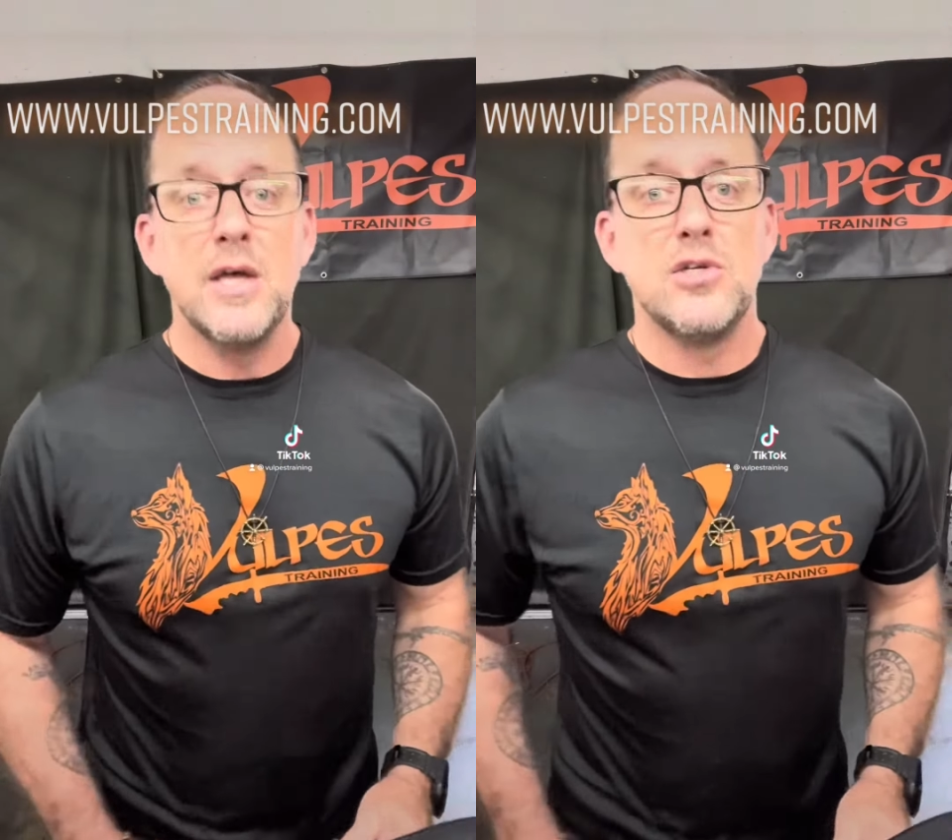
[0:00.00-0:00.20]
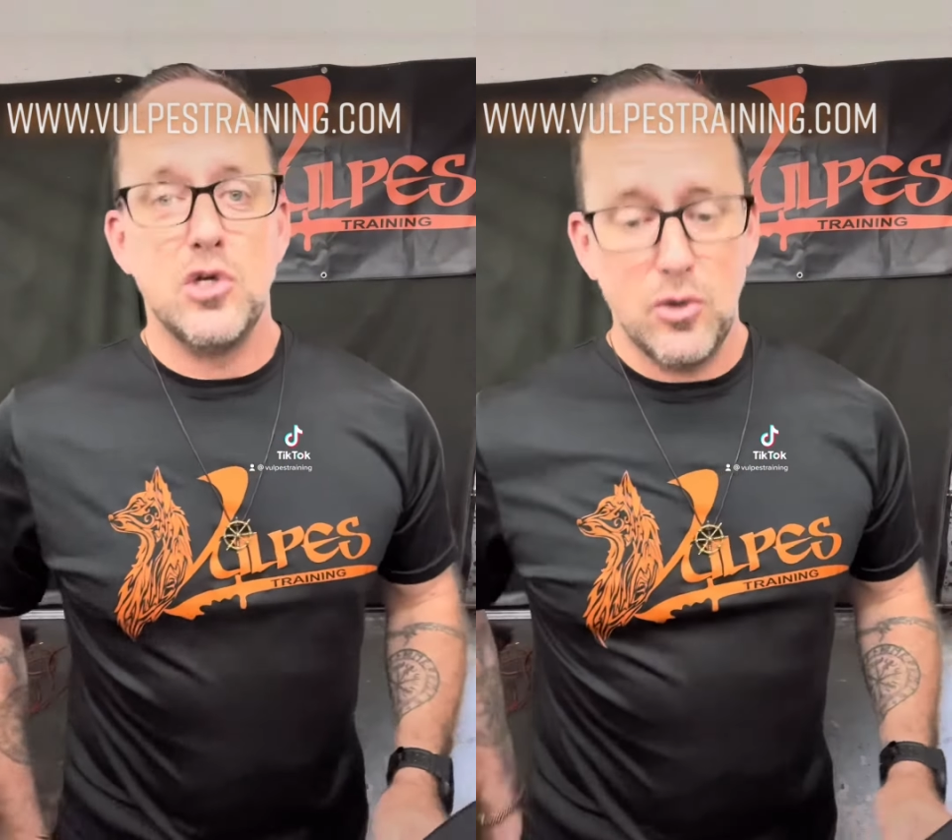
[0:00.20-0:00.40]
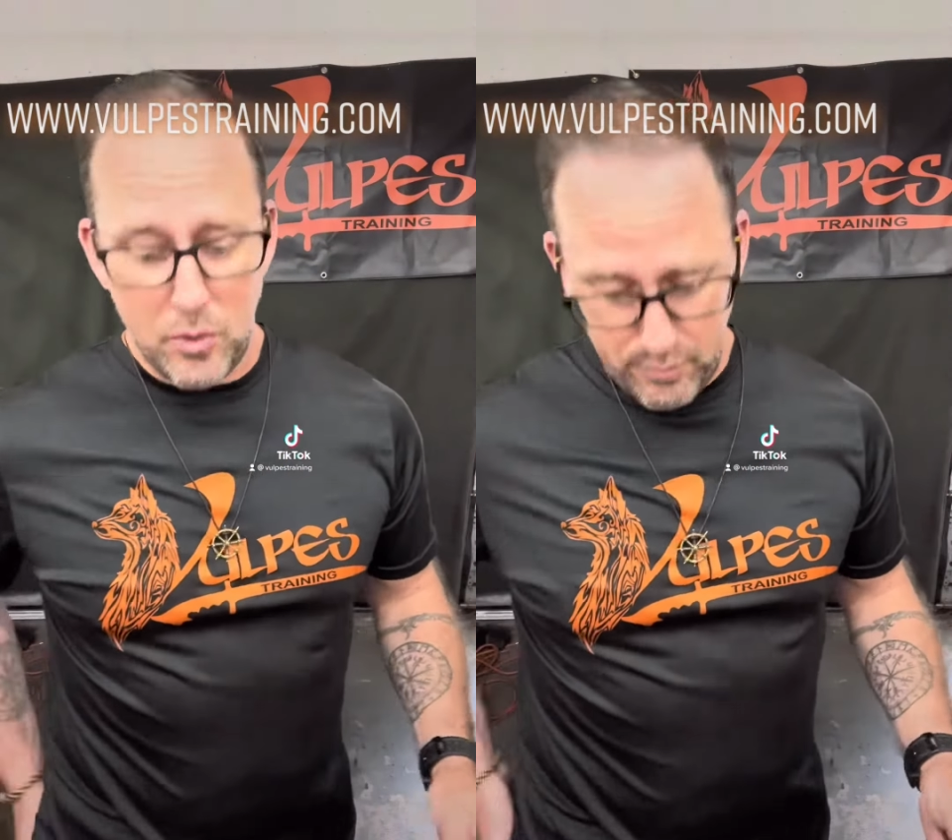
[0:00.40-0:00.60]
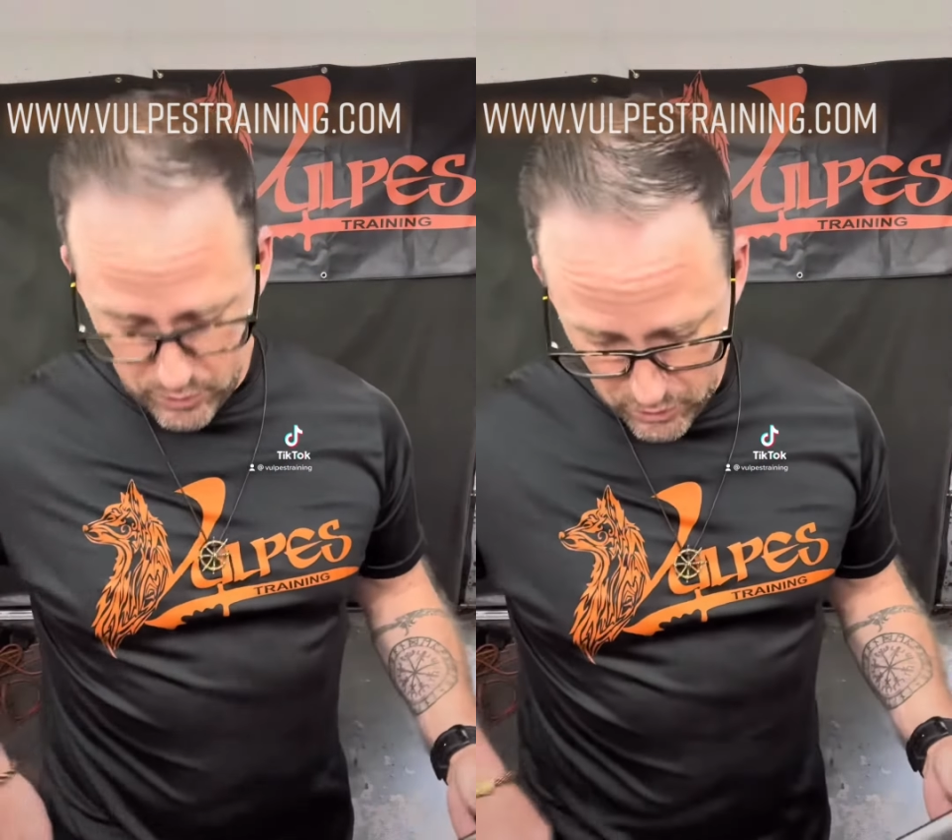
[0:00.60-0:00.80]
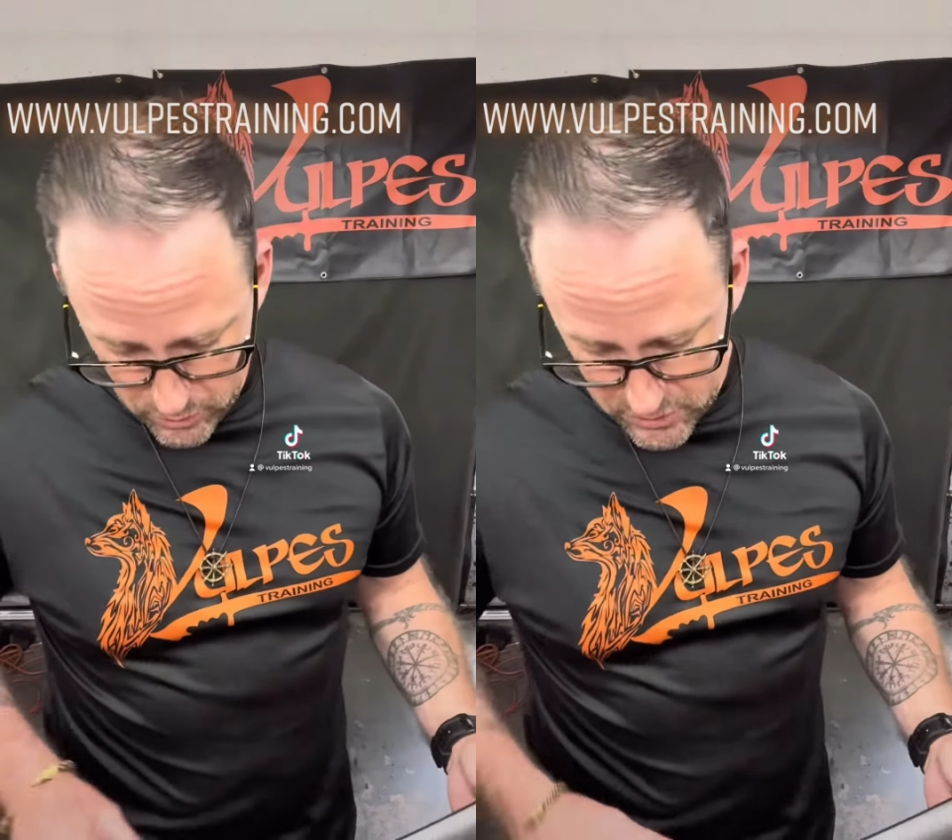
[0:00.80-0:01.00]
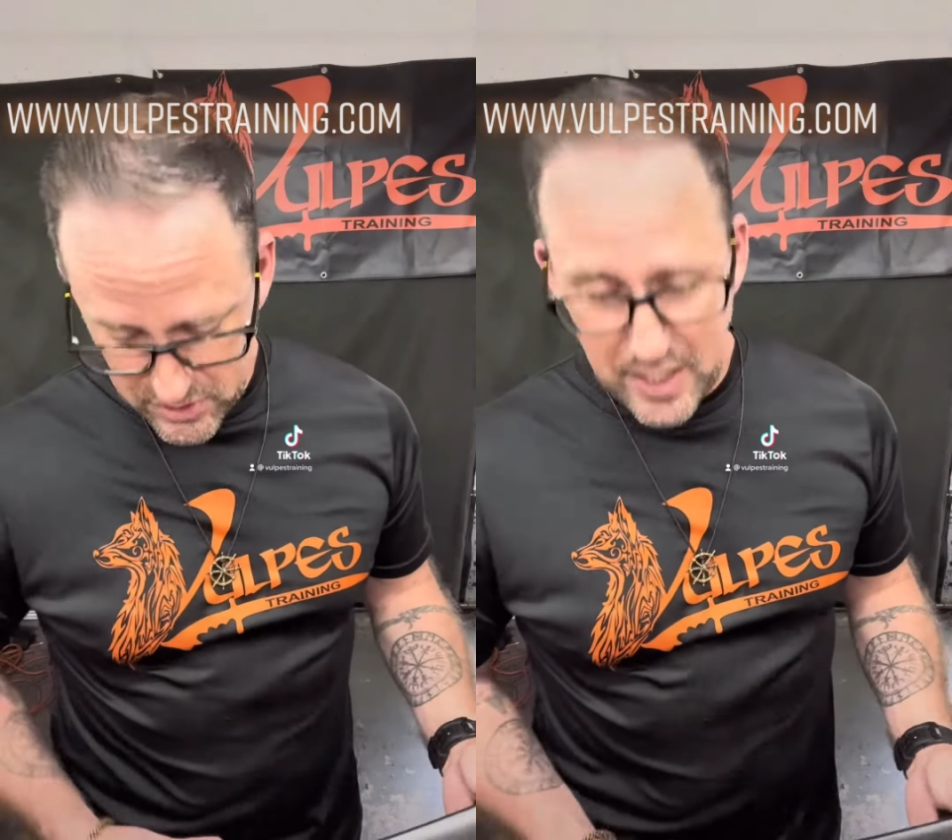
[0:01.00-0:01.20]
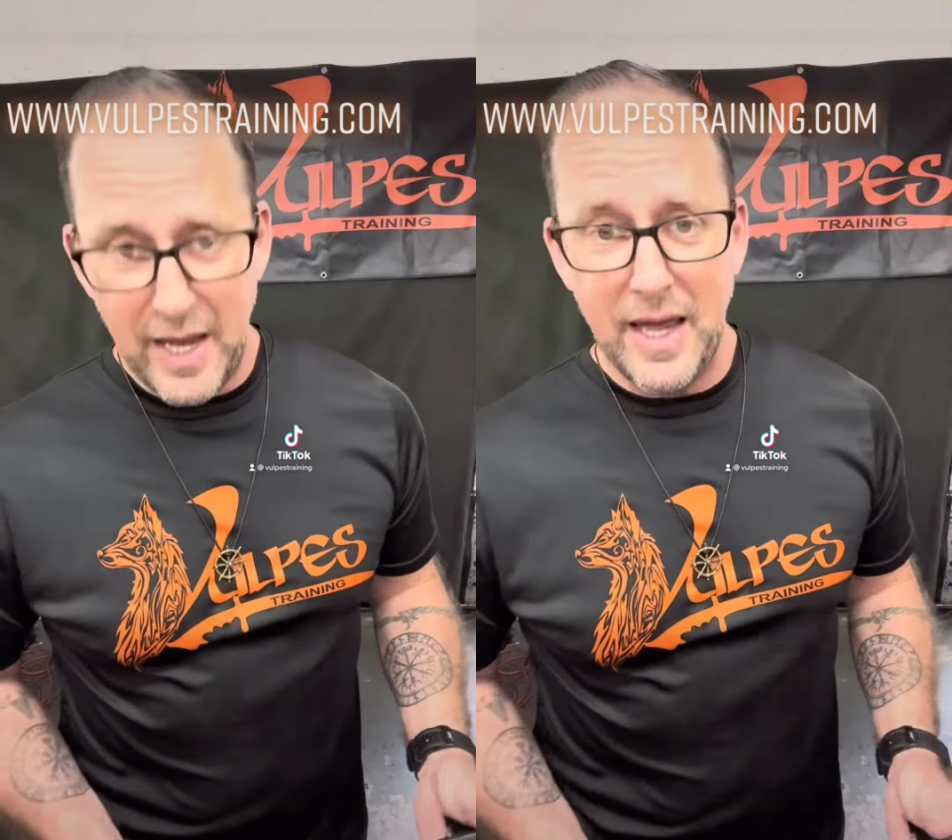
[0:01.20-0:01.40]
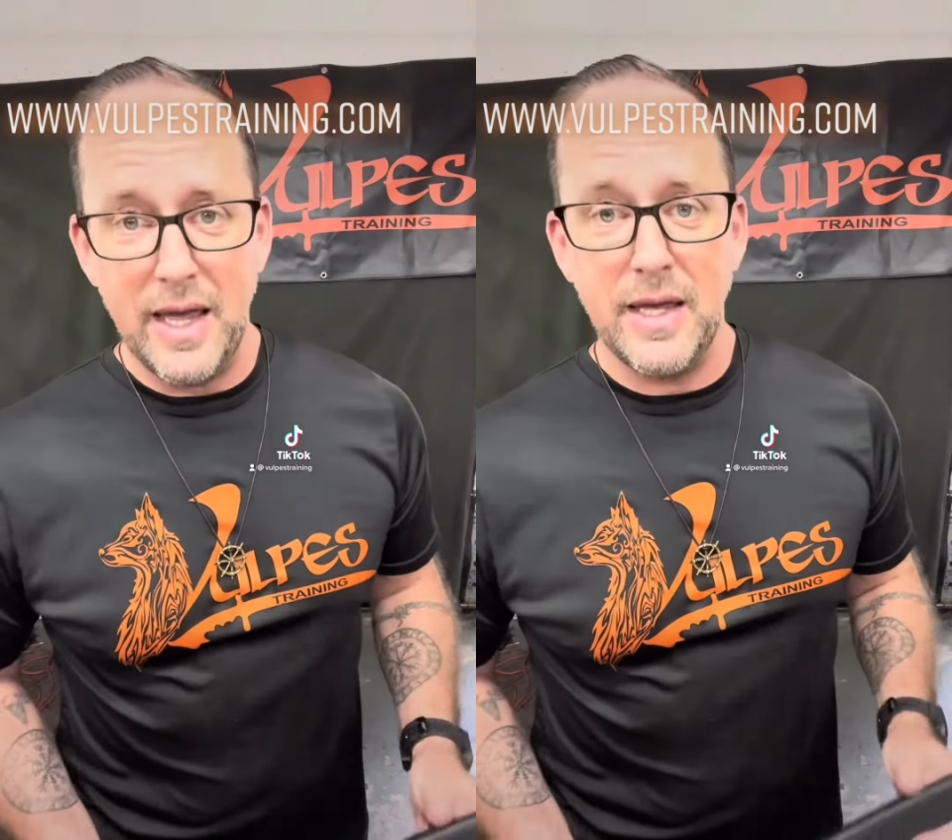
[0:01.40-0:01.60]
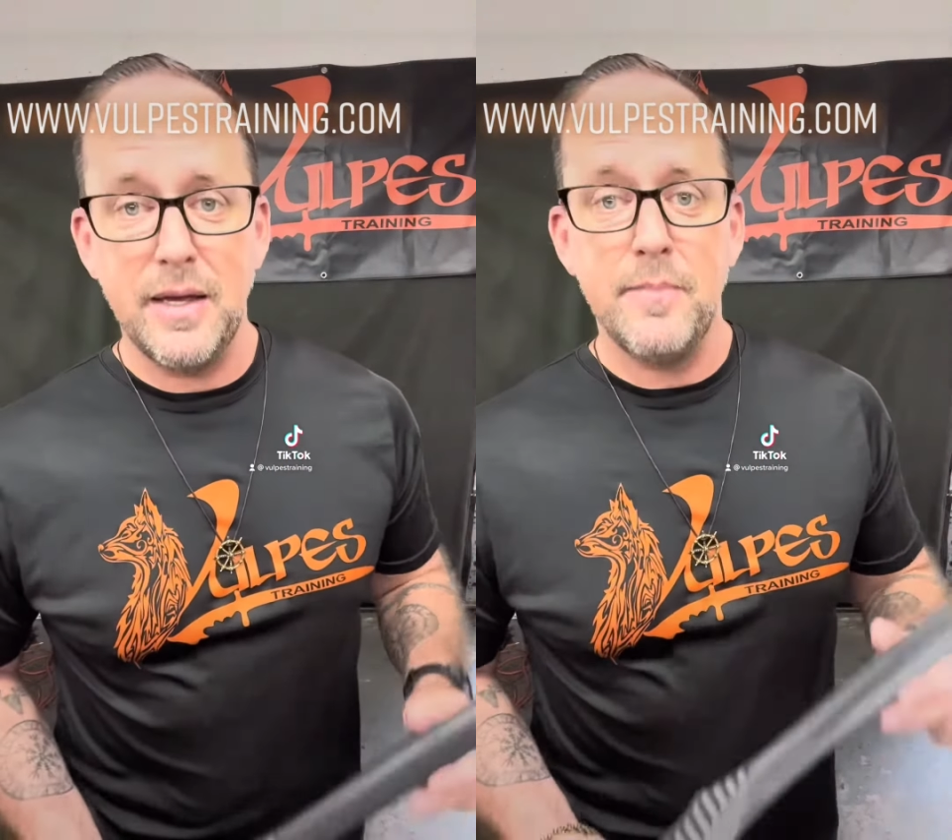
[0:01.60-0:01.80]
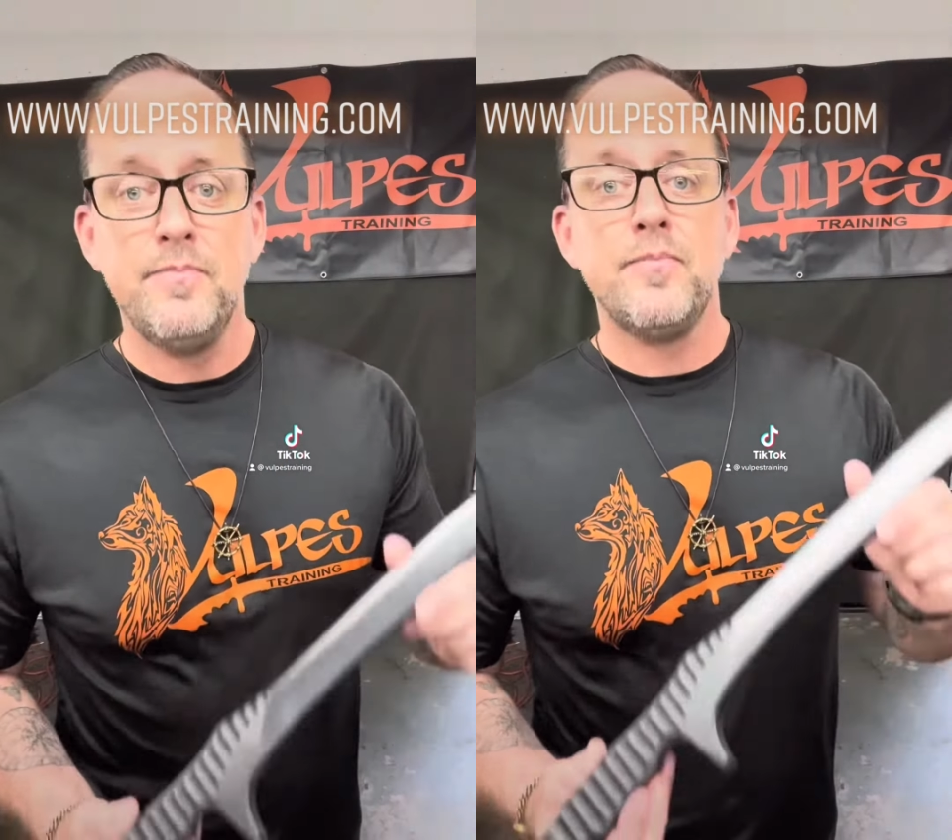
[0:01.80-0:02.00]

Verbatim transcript: to produce a